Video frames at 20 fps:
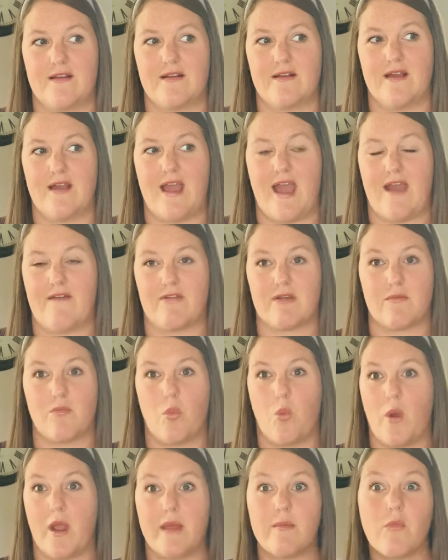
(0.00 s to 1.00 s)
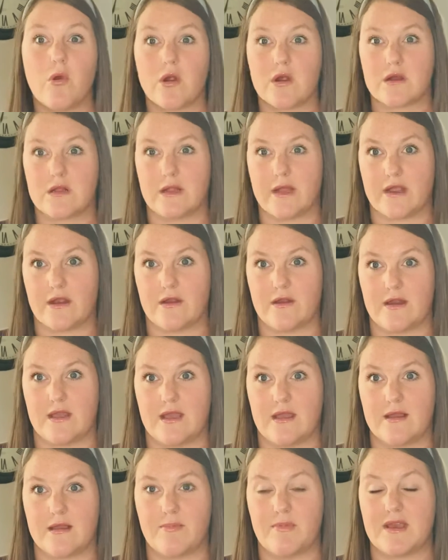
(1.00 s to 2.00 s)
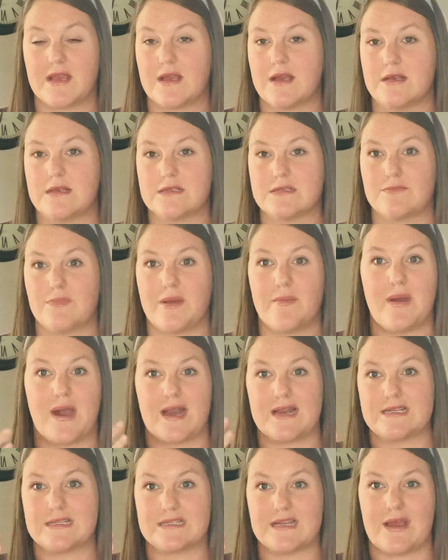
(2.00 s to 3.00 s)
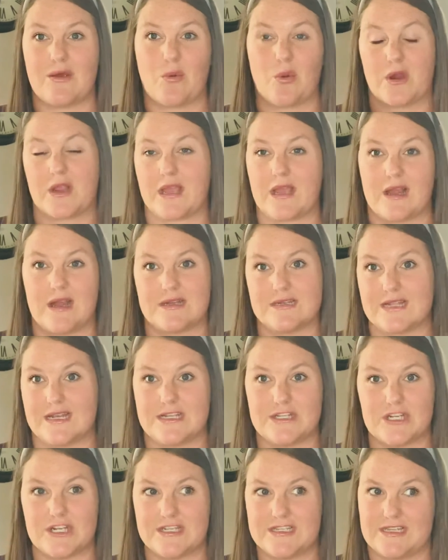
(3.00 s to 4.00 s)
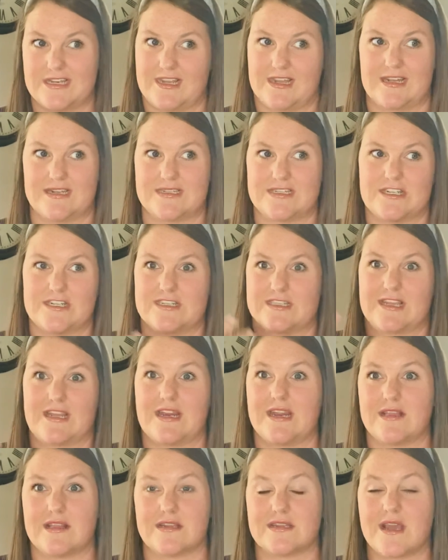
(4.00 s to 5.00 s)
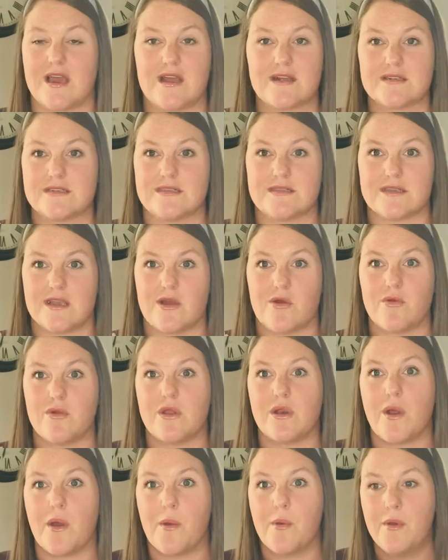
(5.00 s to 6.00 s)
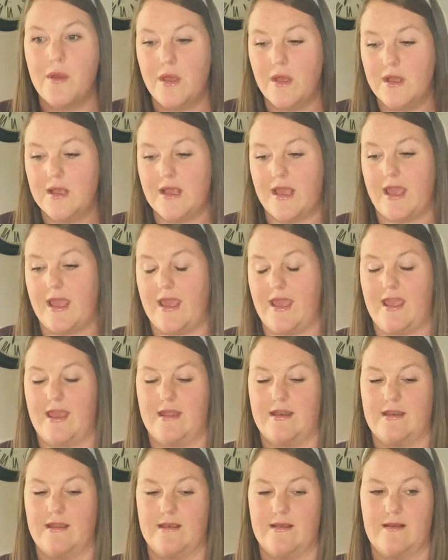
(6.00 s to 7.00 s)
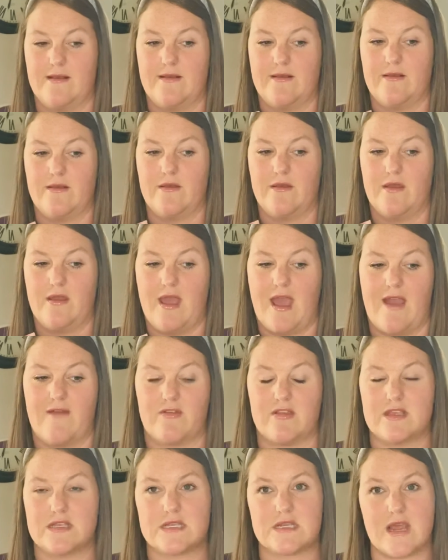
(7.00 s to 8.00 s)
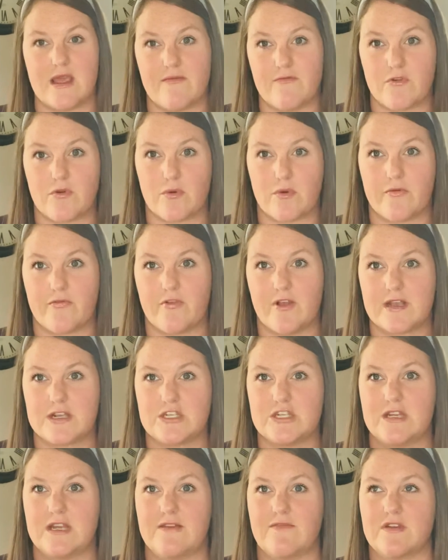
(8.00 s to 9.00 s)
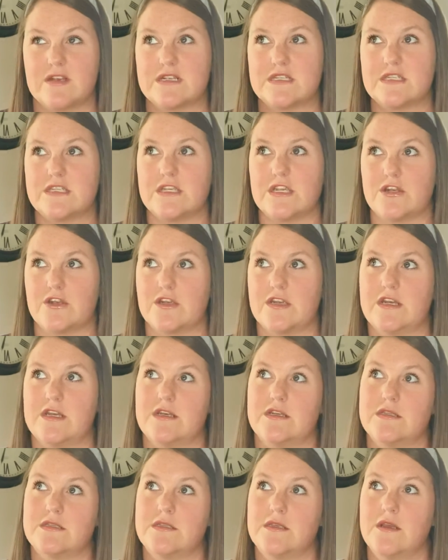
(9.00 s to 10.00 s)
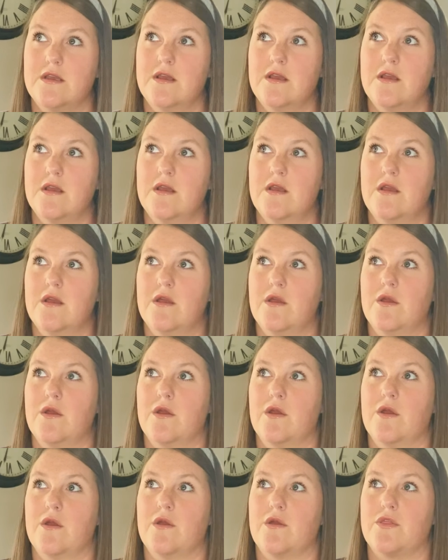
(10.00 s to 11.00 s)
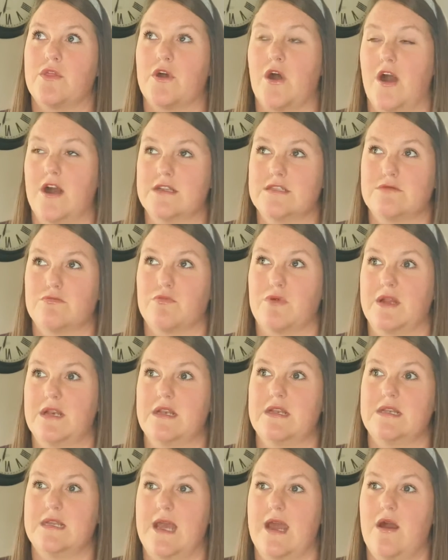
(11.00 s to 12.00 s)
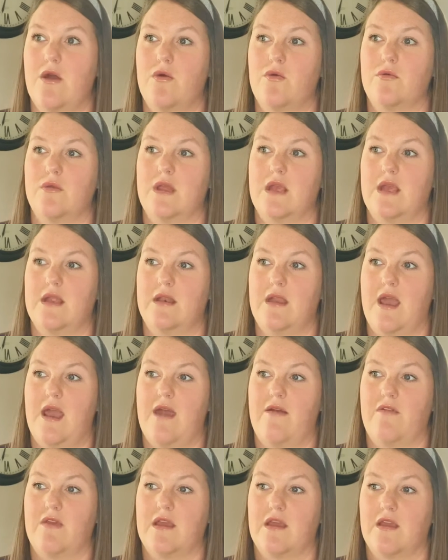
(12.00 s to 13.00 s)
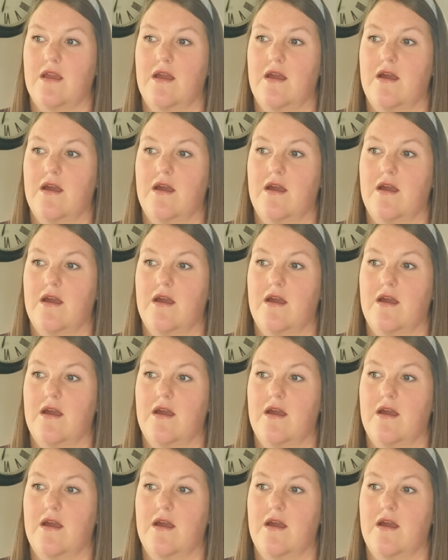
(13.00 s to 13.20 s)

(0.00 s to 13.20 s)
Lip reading: having way more clarity because my body's not working on digesting. It's just getting the toxins out, and having this time for reflection, having serious thoughts written down, and having,